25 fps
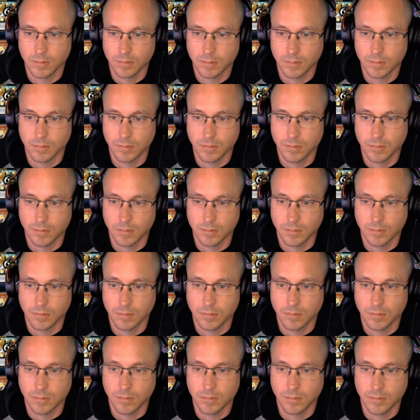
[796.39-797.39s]

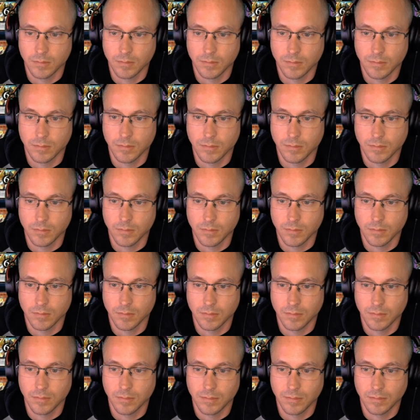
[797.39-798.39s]

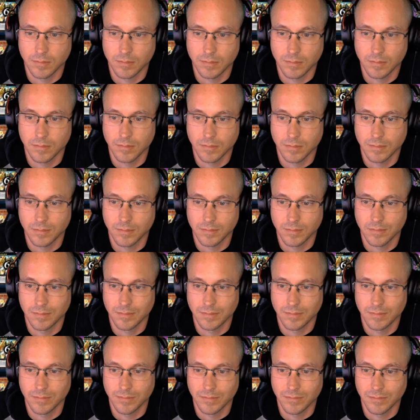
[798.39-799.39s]

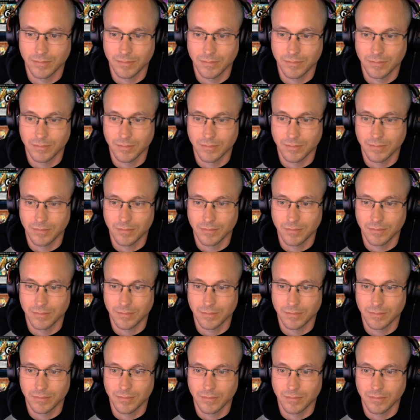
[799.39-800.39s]

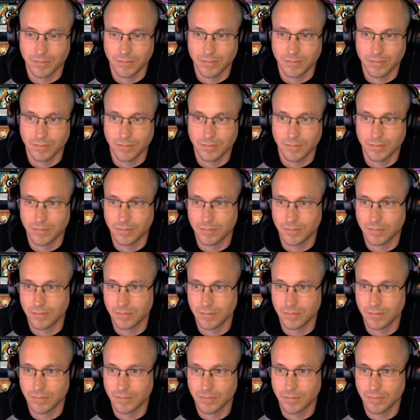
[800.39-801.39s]

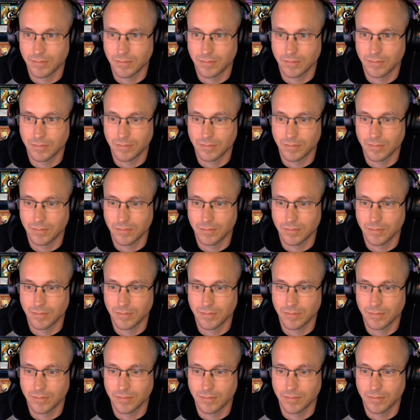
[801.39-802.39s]

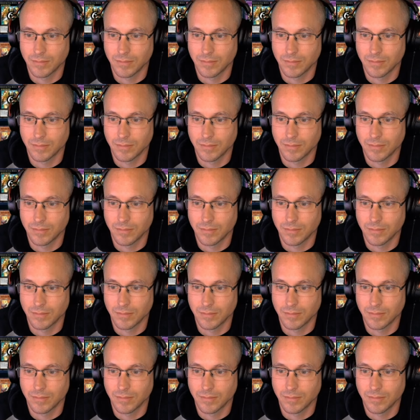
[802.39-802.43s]
This person isn't speaking.